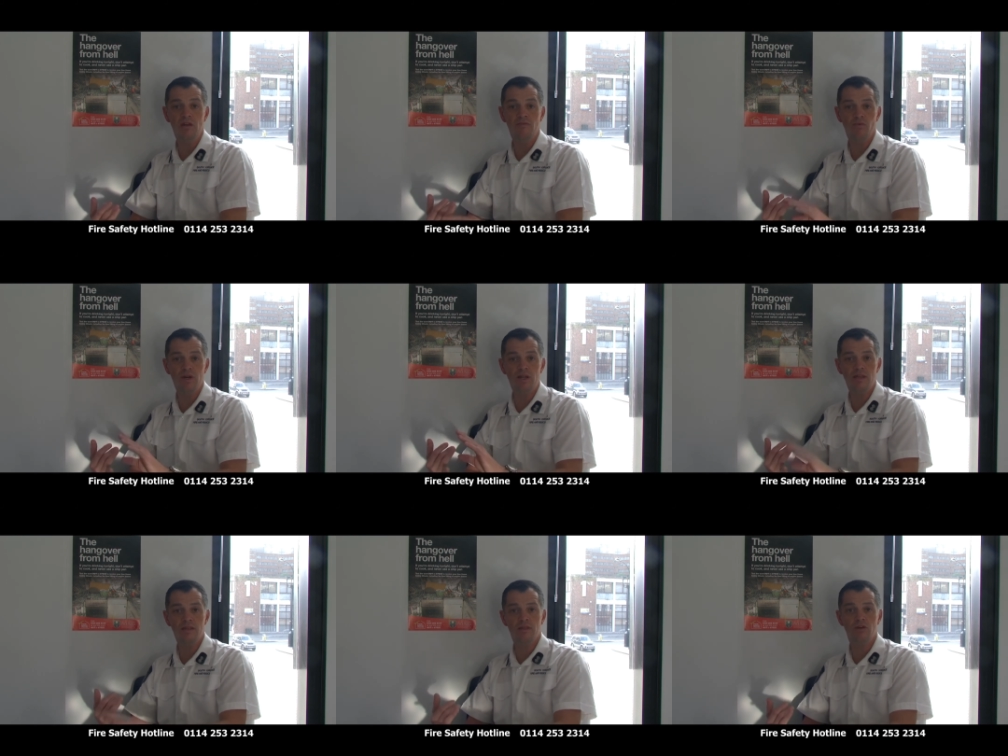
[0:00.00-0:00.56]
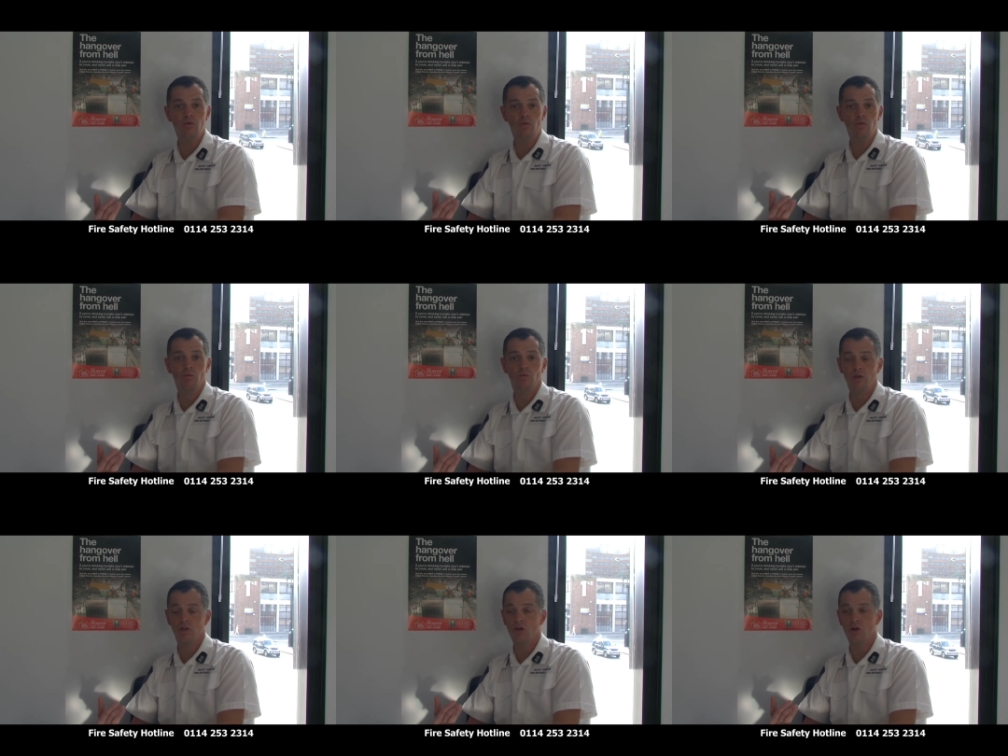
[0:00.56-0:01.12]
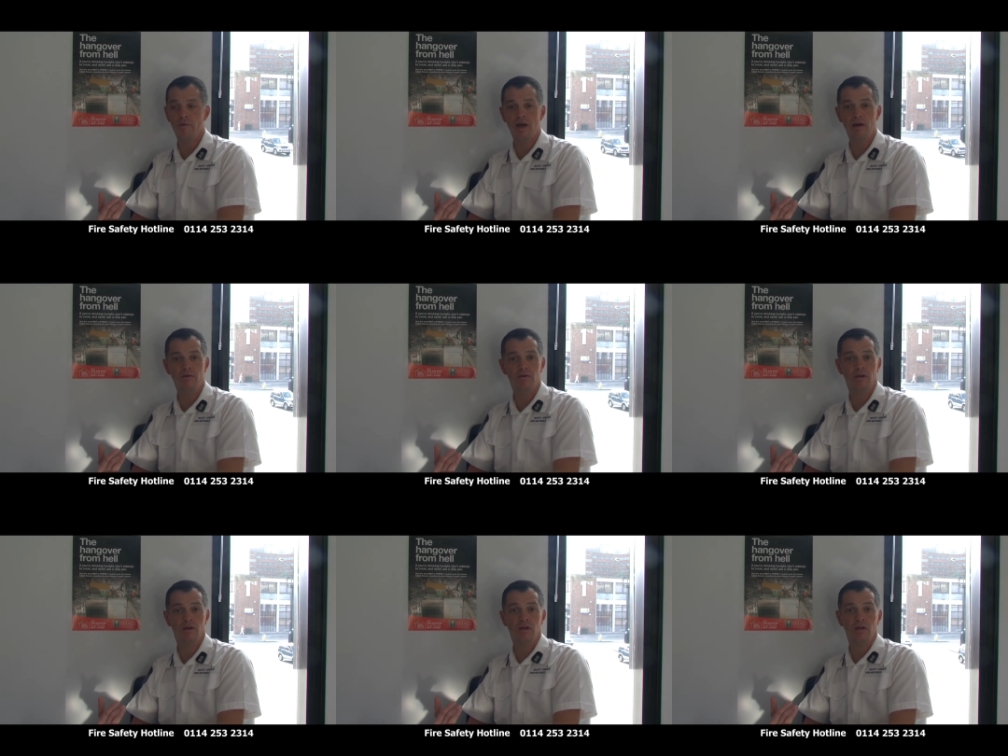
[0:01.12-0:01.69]
If we need to, we'll come
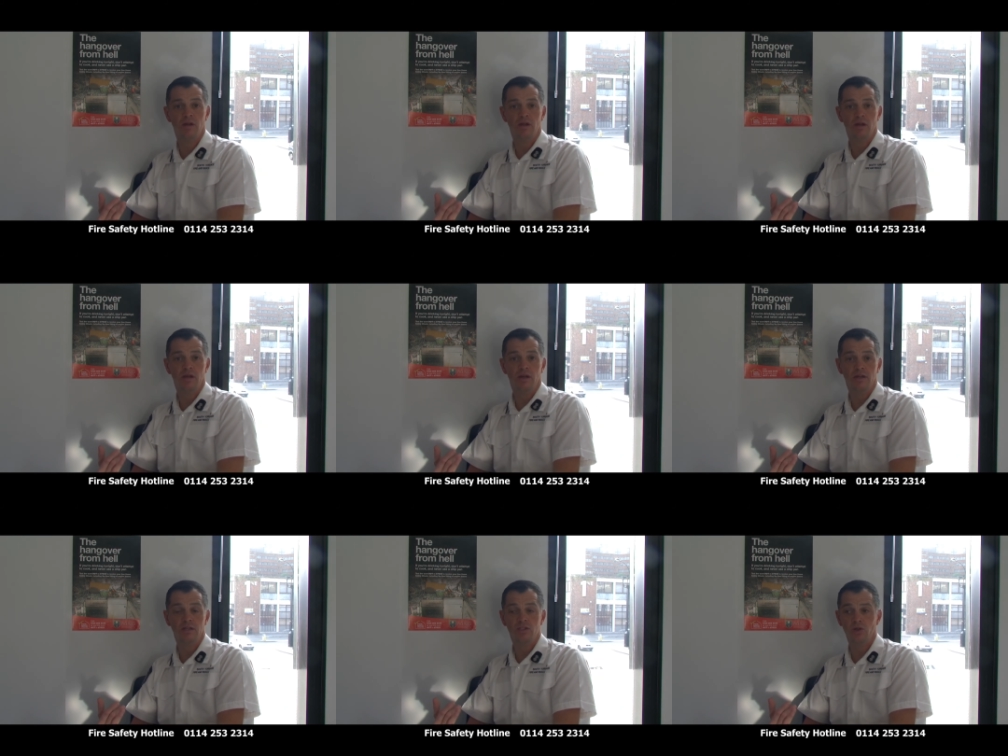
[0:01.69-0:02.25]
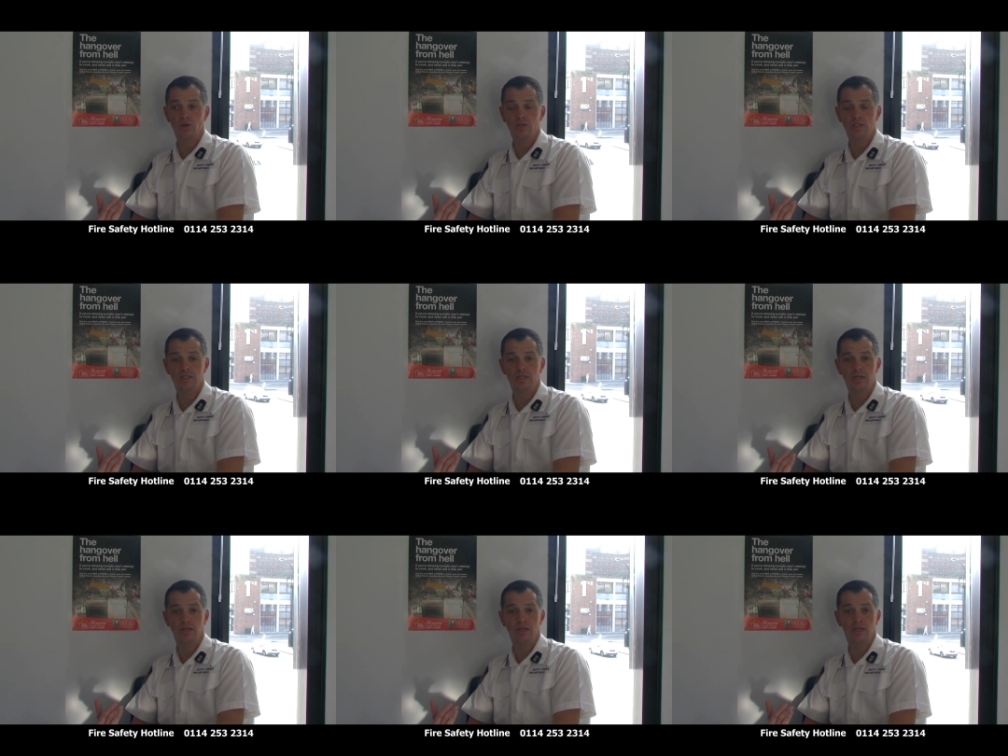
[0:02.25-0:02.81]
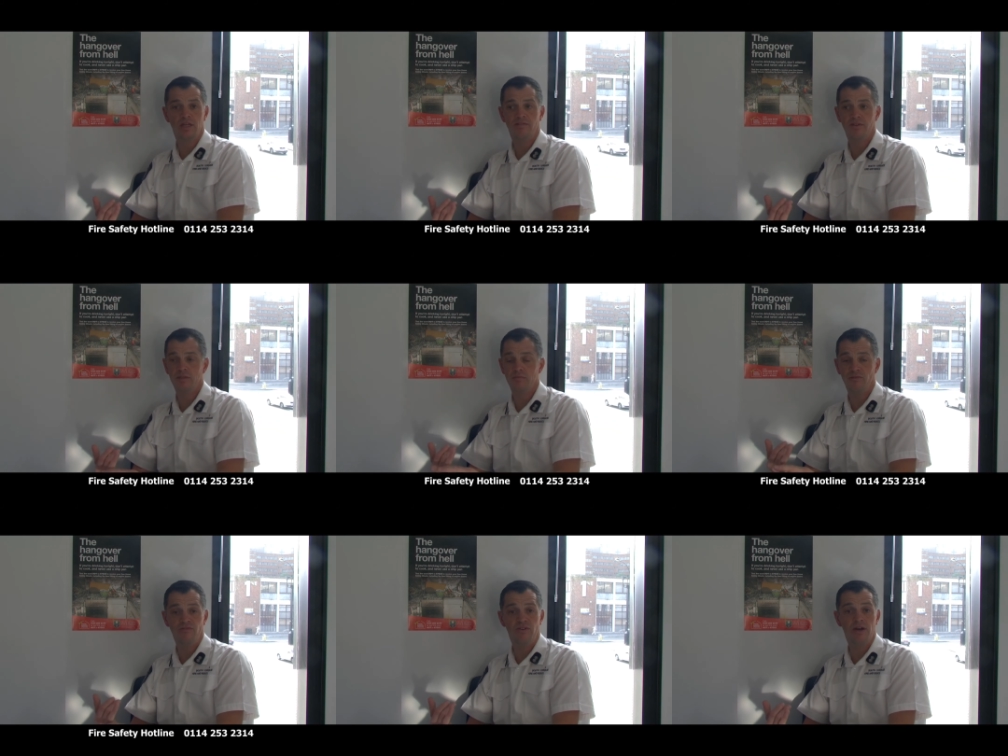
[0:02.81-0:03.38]
out and talk to you, give you
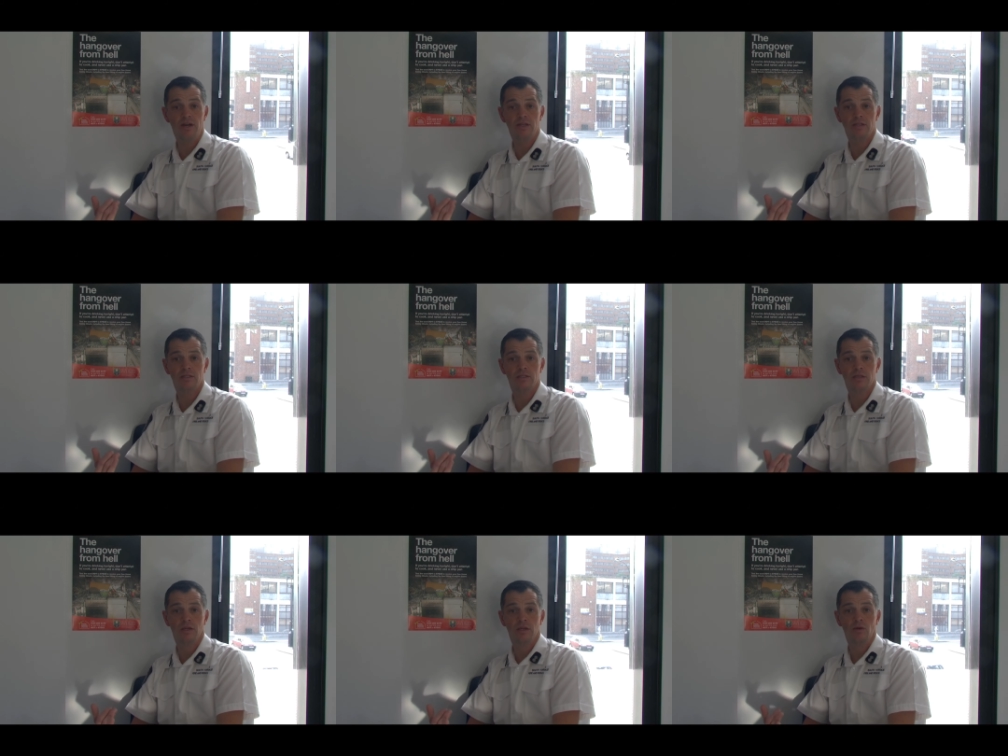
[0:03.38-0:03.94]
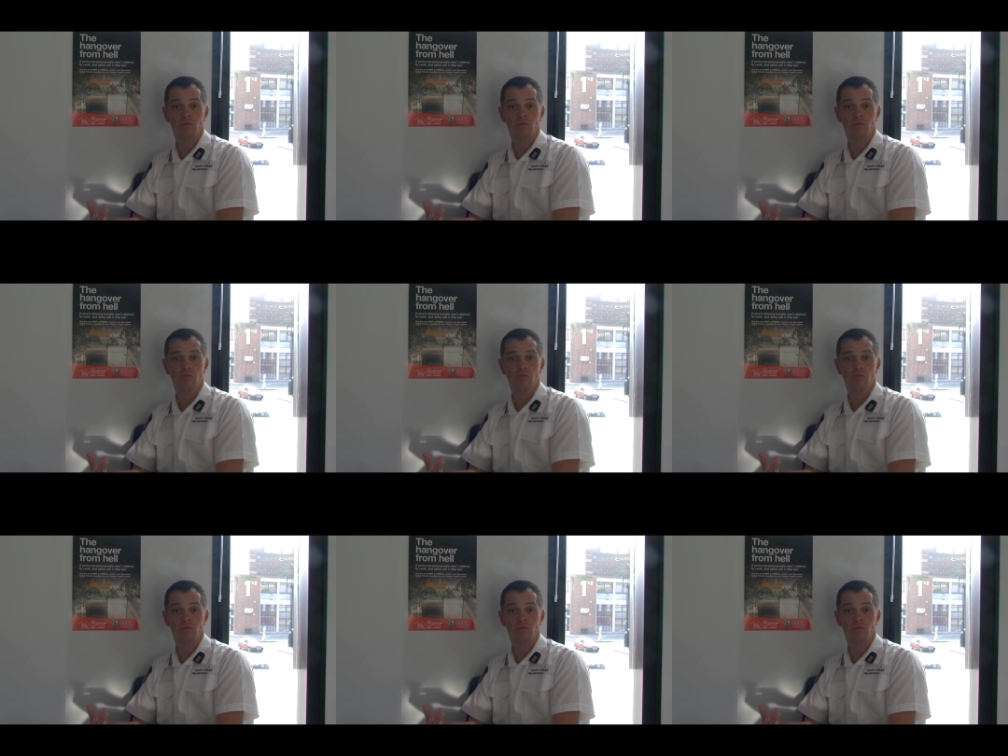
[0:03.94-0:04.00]
some advice.